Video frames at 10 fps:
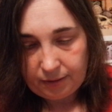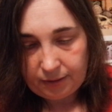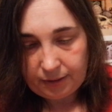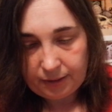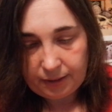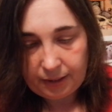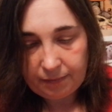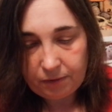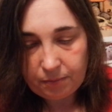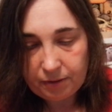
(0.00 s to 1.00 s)
and I
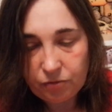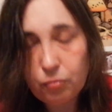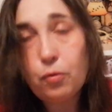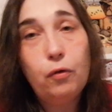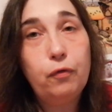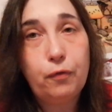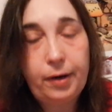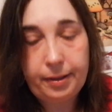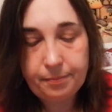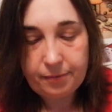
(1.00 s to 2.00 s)
have it on my scroll
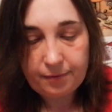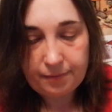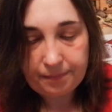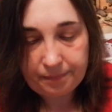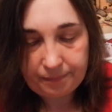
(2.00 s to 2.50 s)
frames.